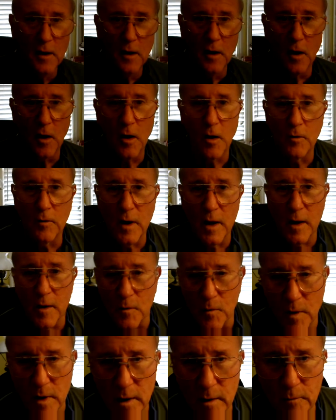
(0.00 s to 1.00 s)
All right,
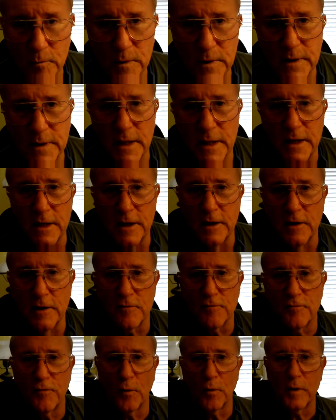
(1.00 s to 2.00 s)
well, we did it
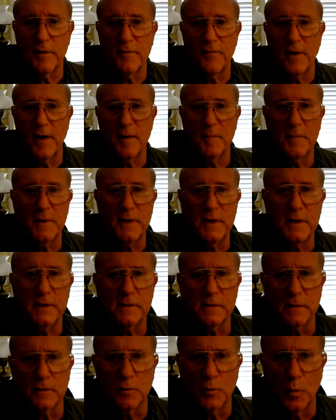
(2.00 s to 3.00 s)
in 45
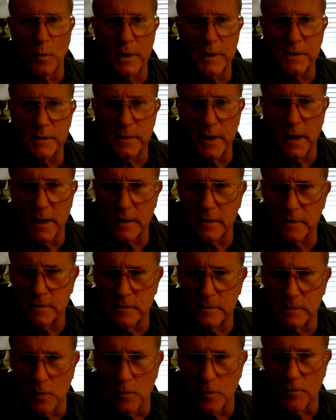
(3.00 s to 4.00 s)
minutes and 20
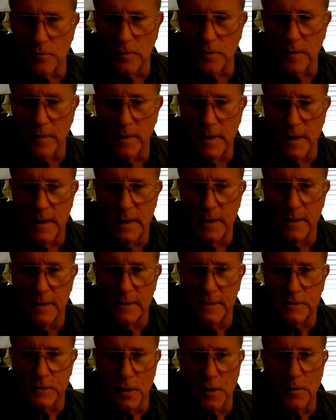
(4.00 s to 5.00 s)
seconds over.
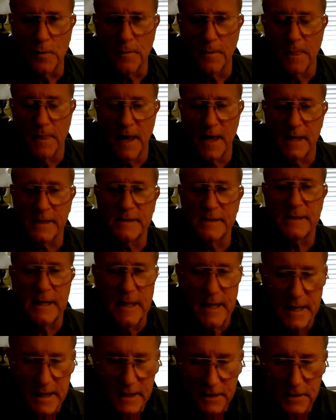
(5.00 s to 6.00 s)
So
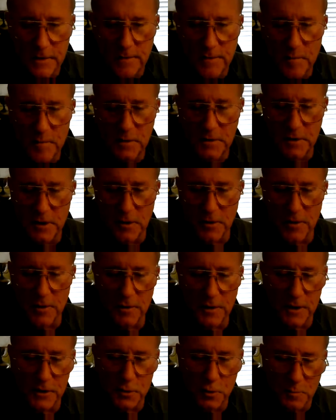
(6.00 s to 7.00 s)
that's the end
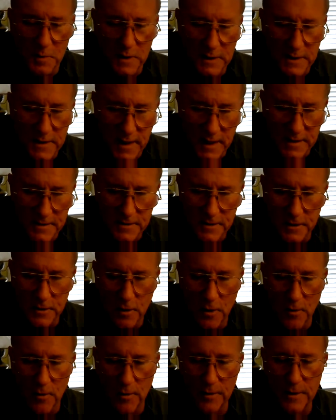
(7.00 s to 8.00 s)
of the material that you'll
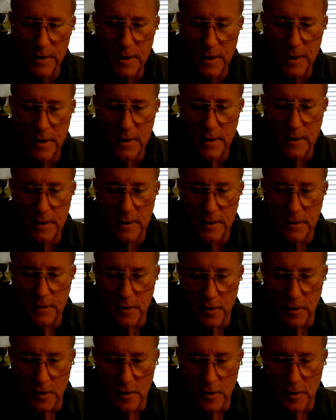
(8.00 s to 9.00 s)
be tested on
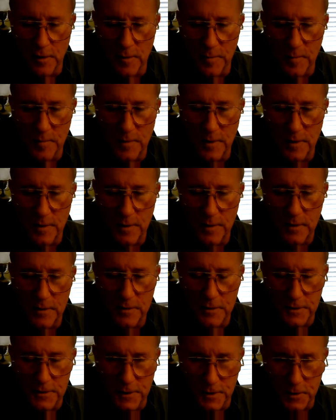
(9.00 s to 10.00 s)

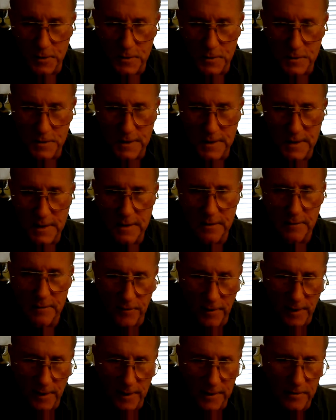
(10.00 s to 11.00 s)
come
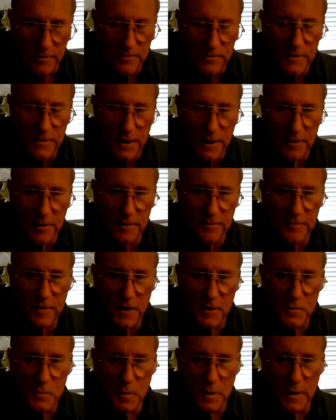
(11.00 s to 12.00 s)
Thursday,
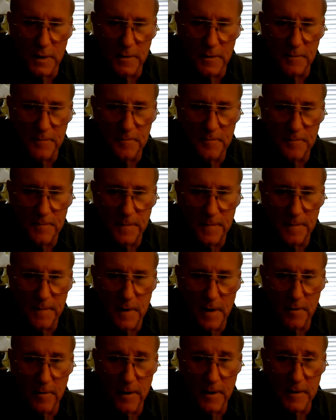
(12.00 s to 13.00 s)
Friday, or Saturday of next
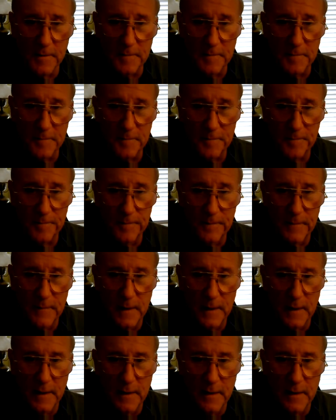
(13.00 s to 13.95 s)
week. All right?